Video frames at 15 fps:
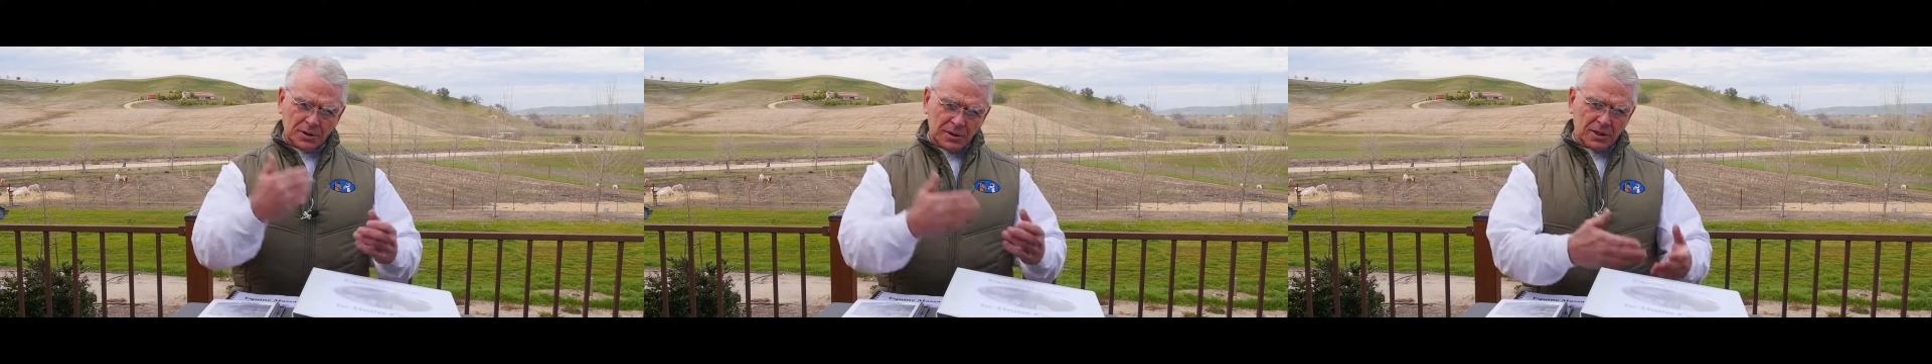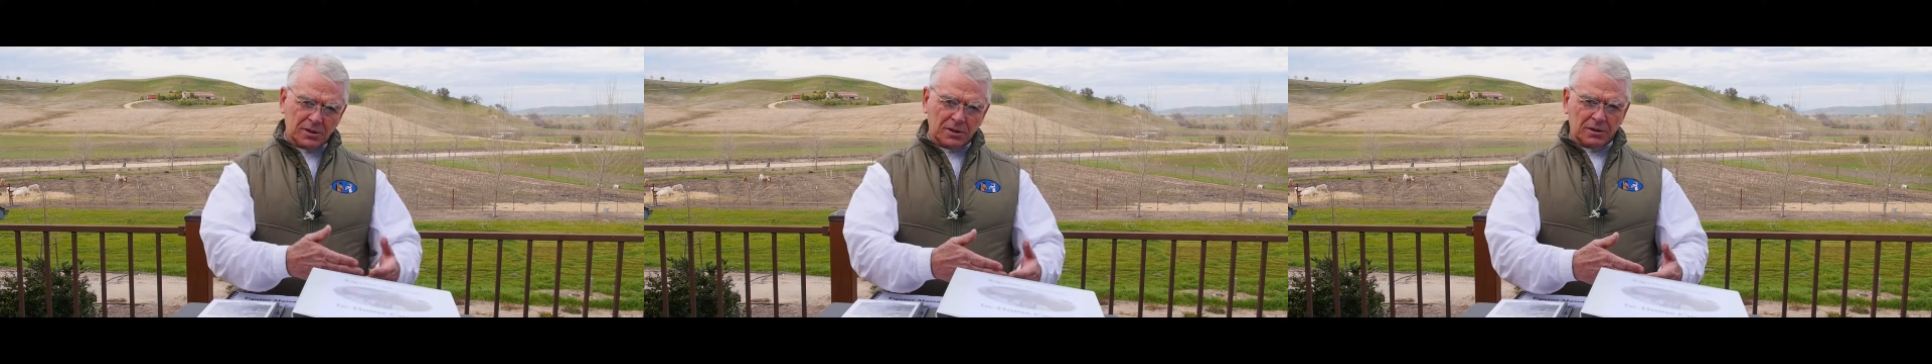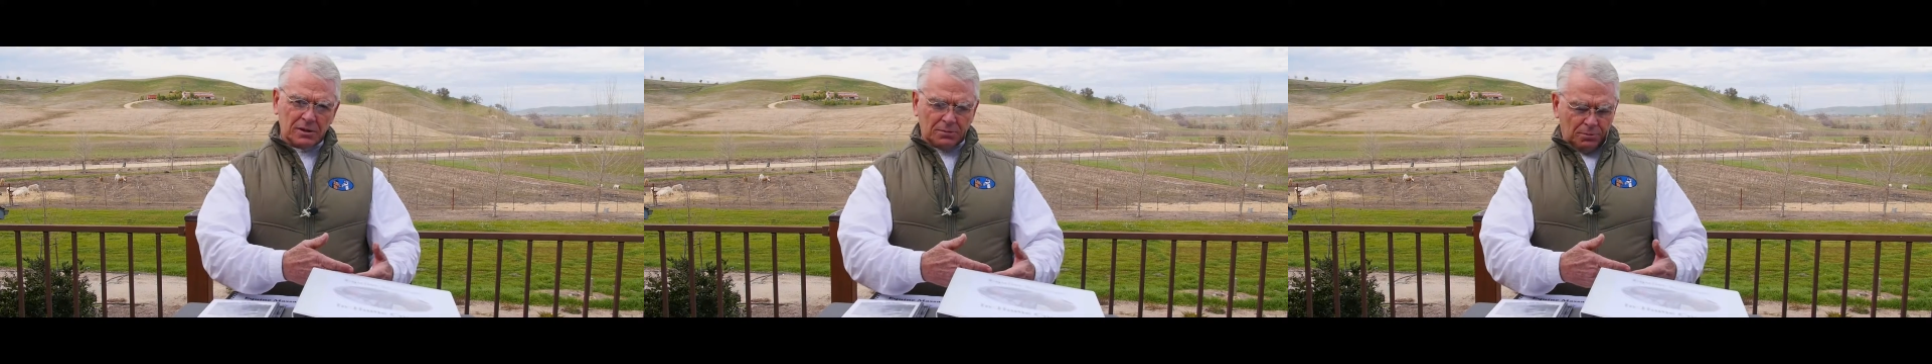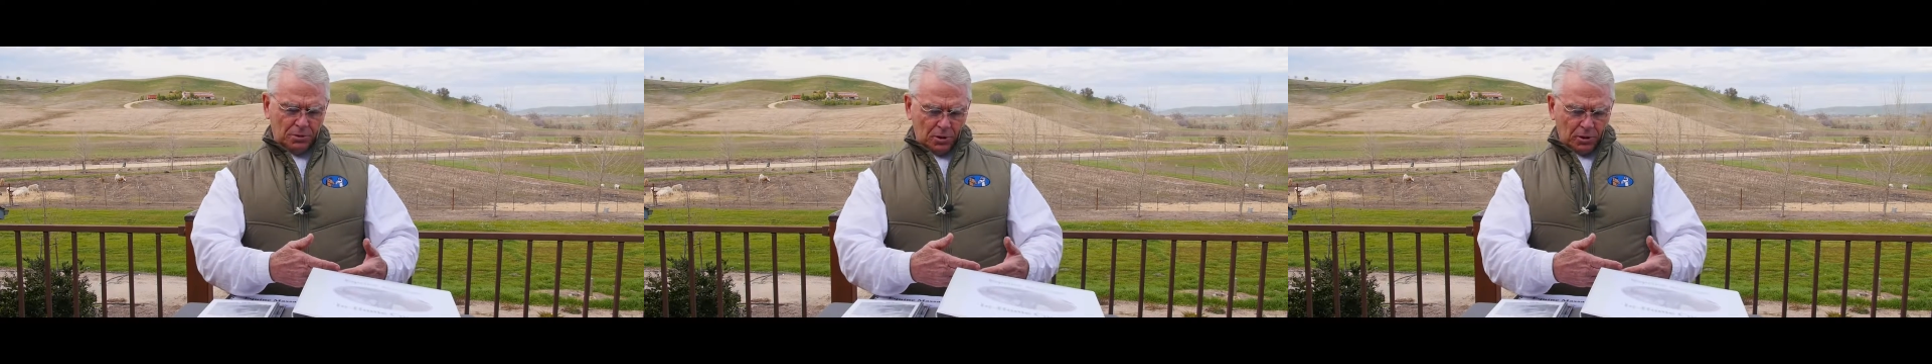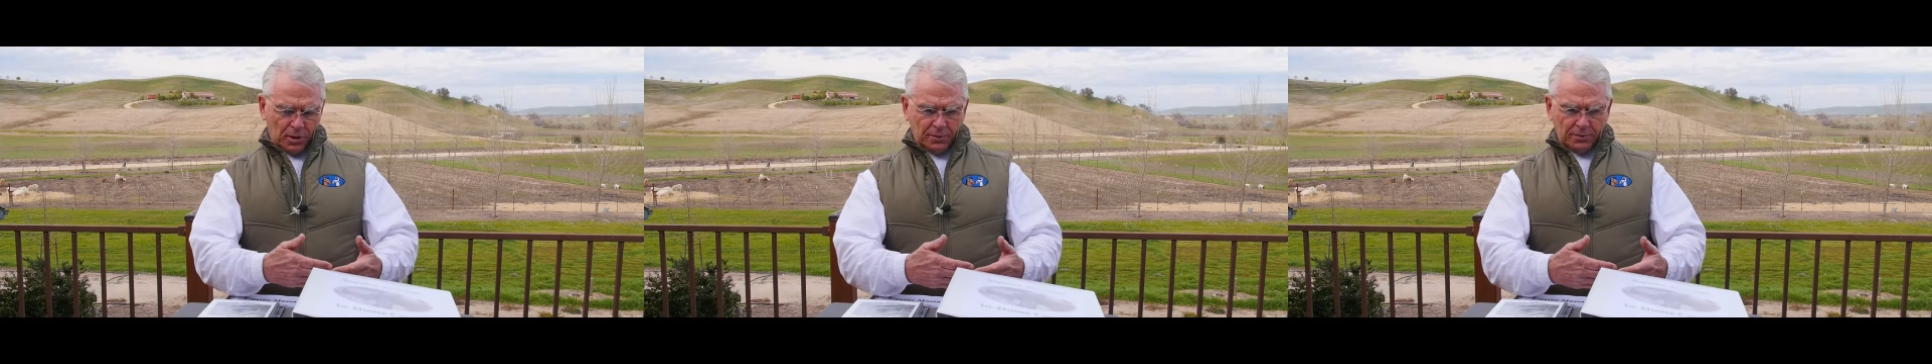this into the
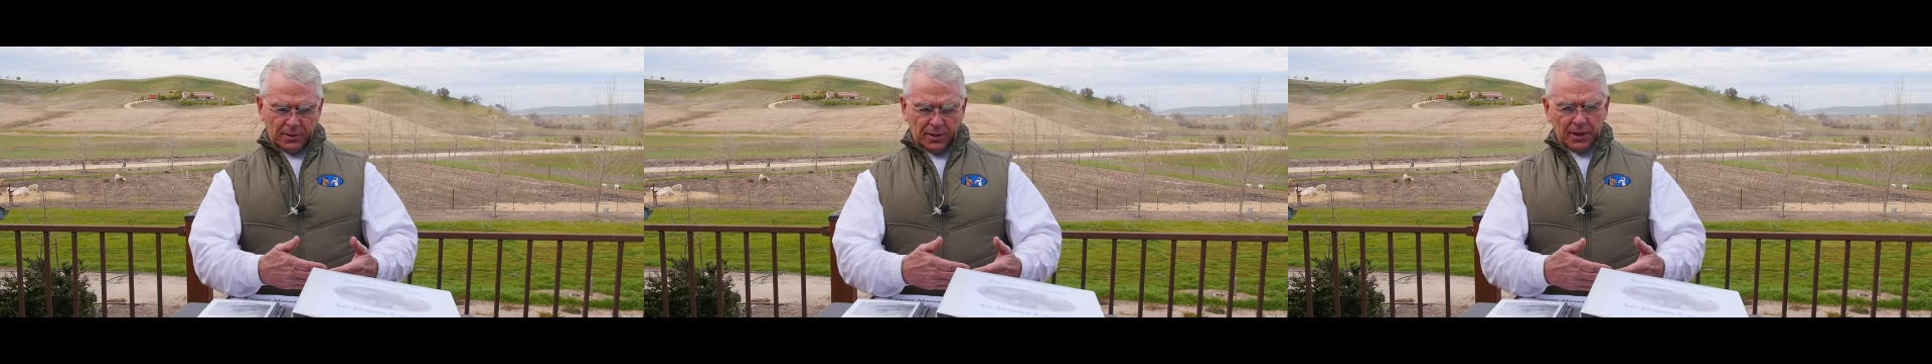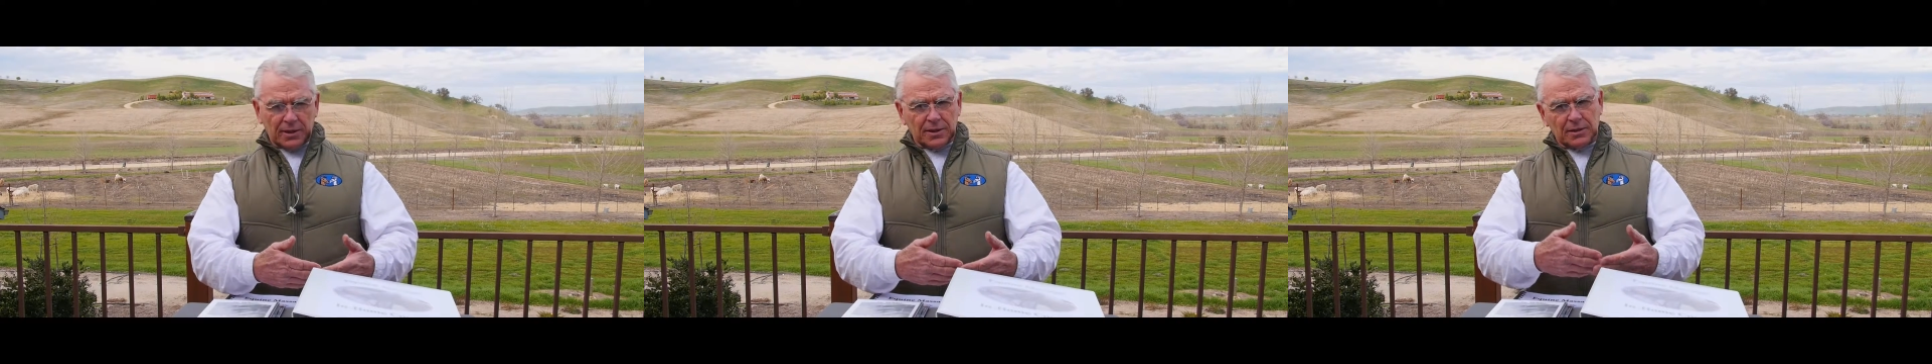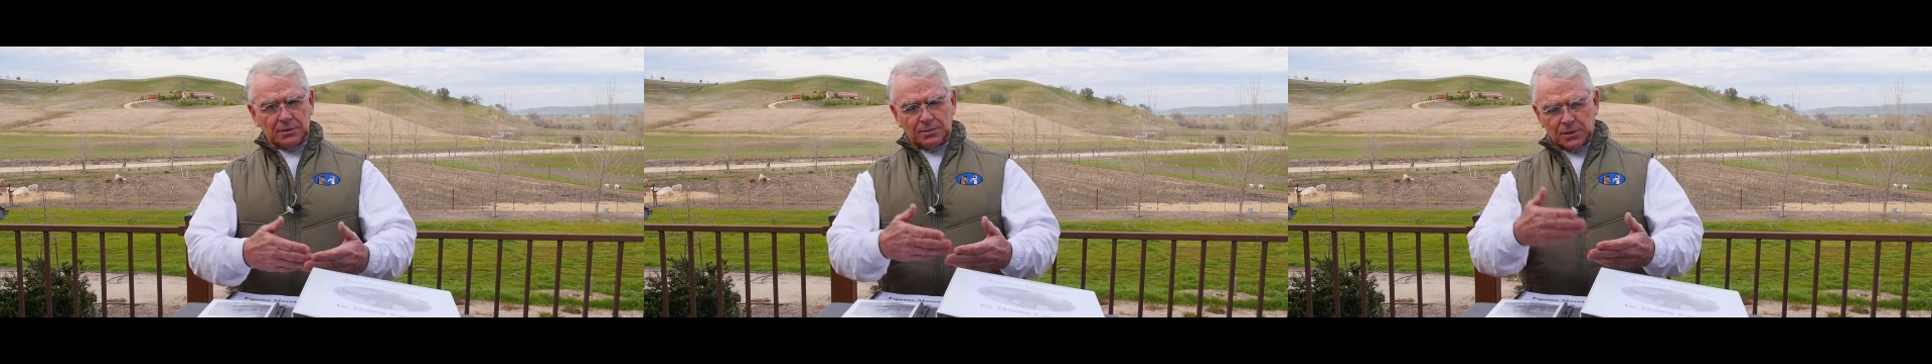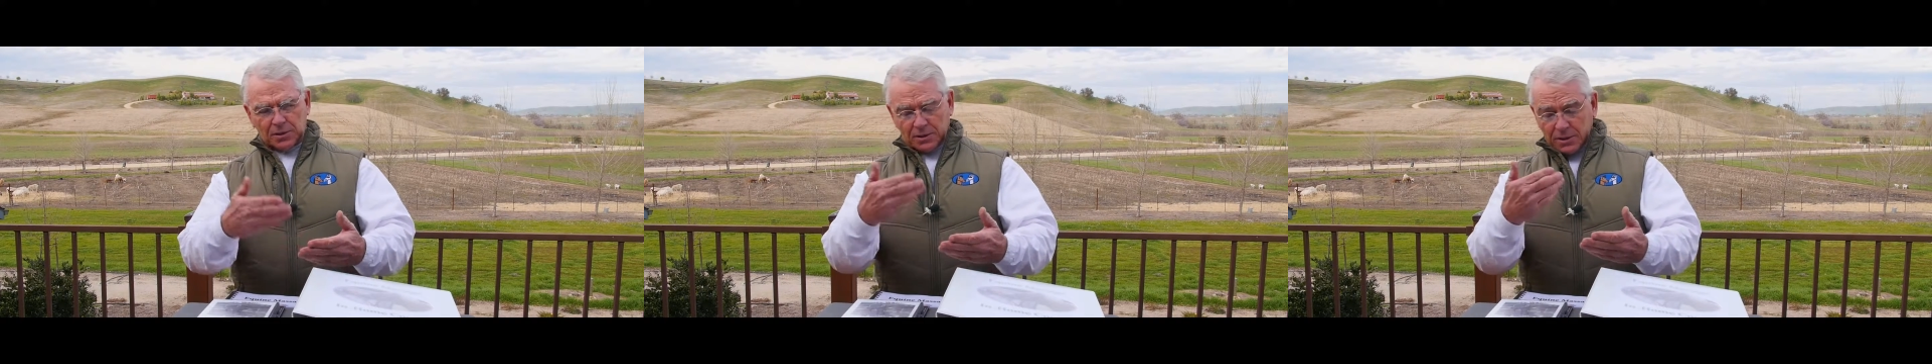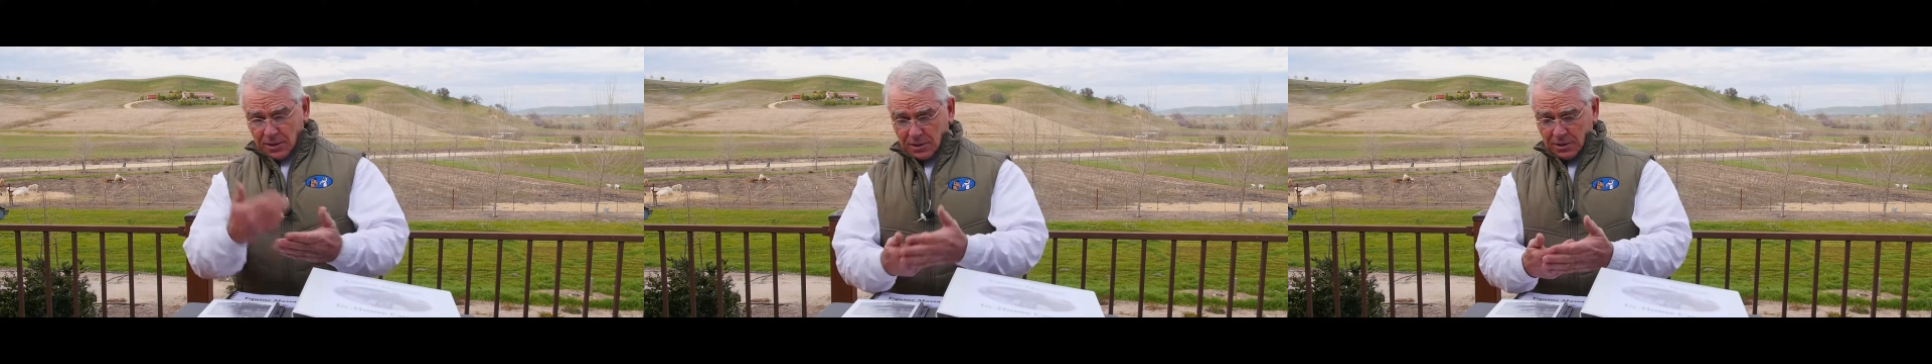program. And I need to put
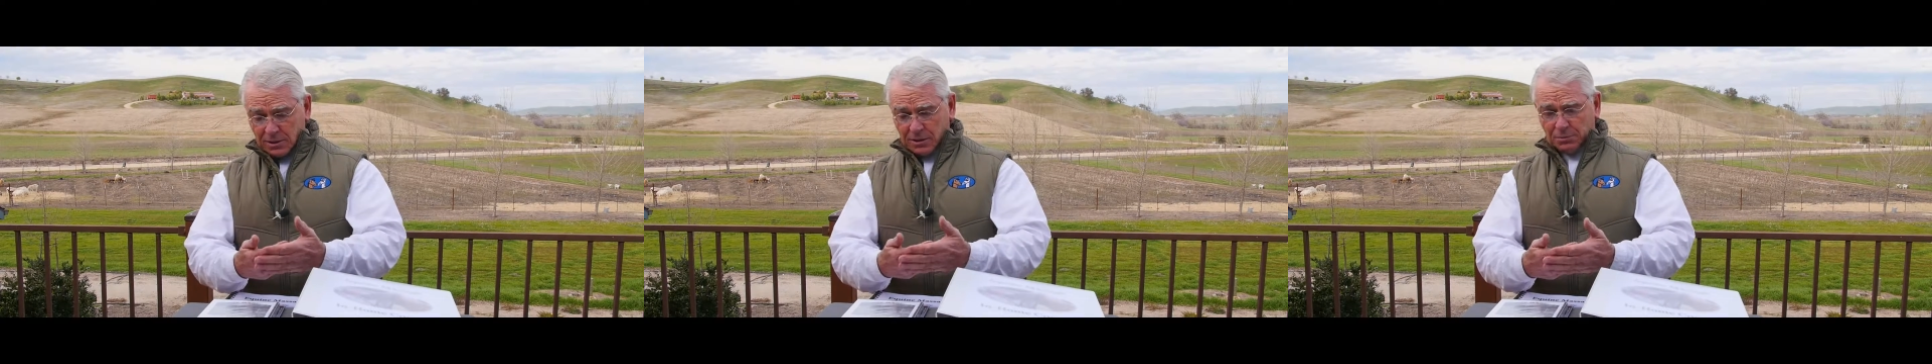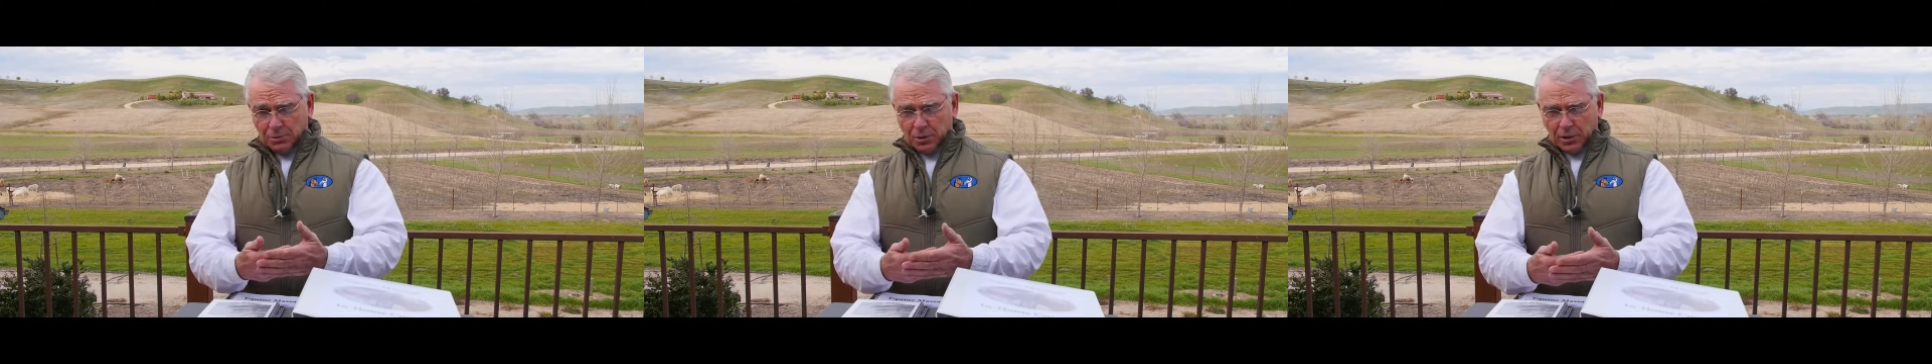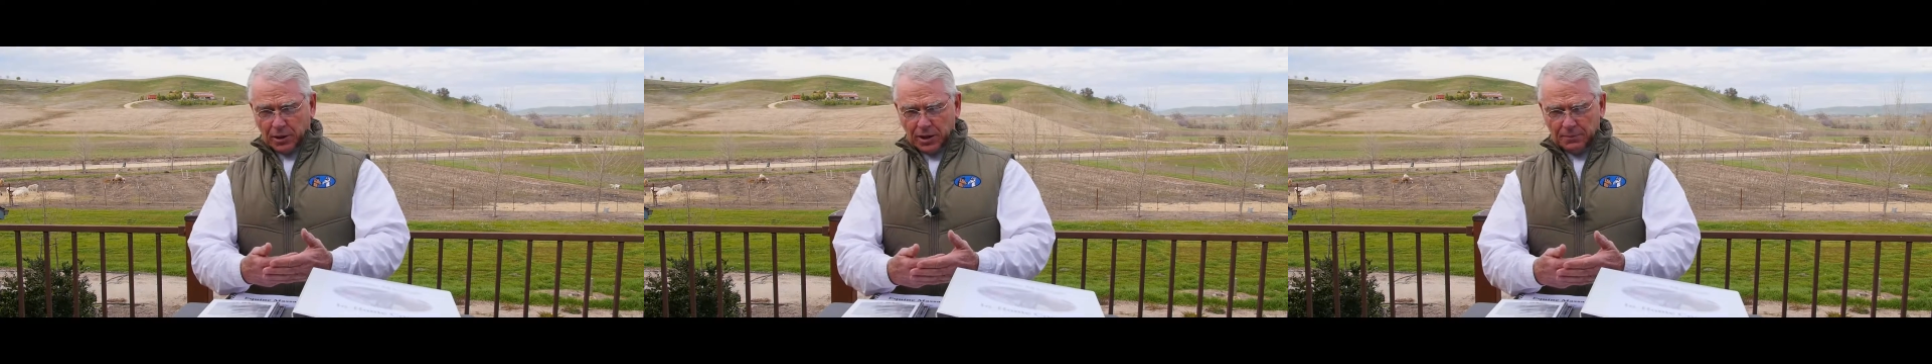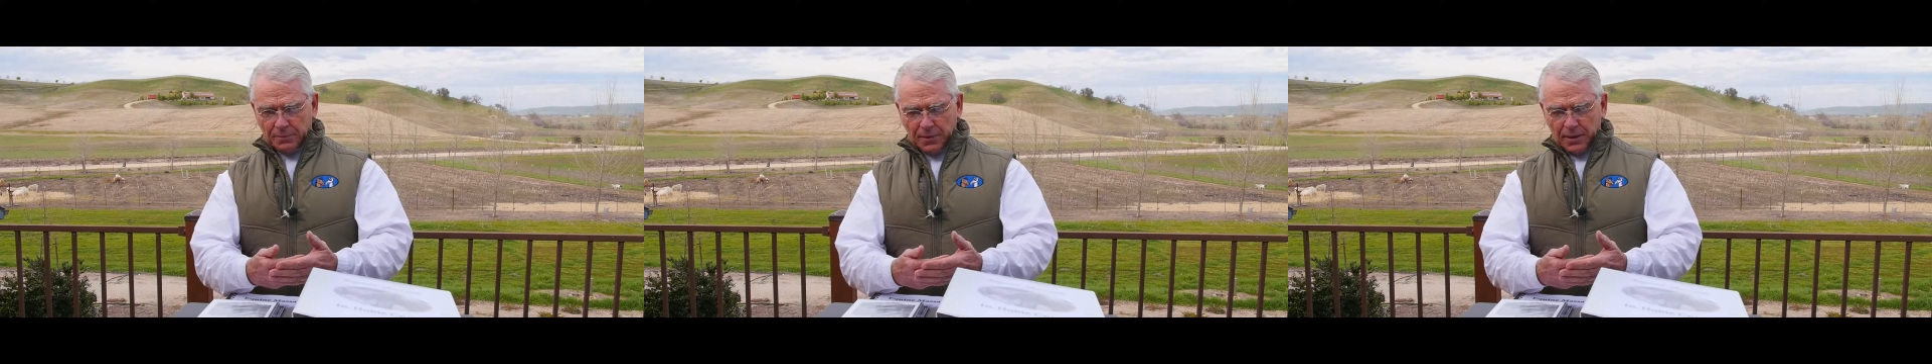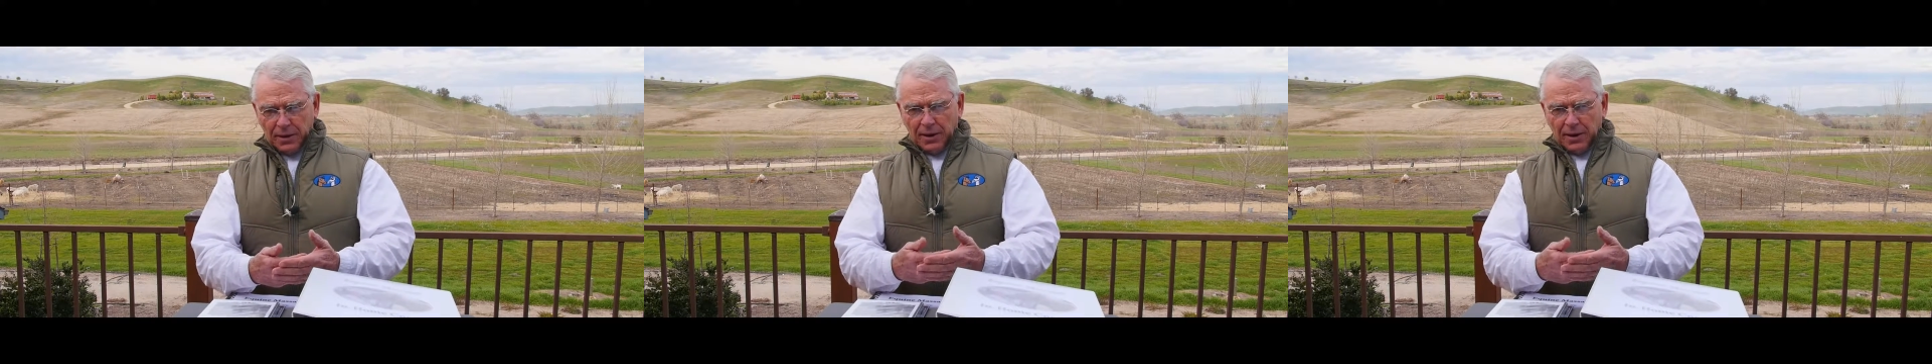this into the program.